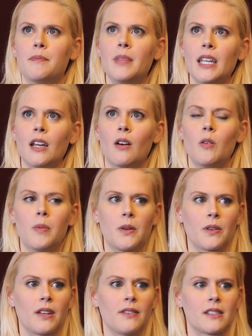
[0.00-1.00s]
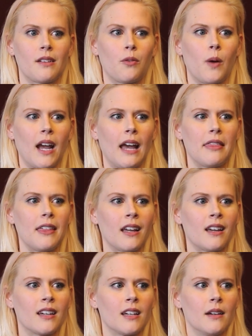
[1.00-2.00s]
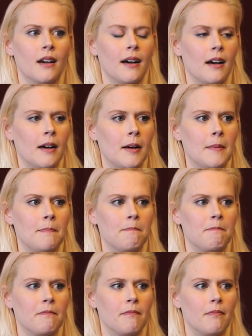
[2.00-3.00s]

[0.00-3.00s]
being open or giving stuff away, I think, I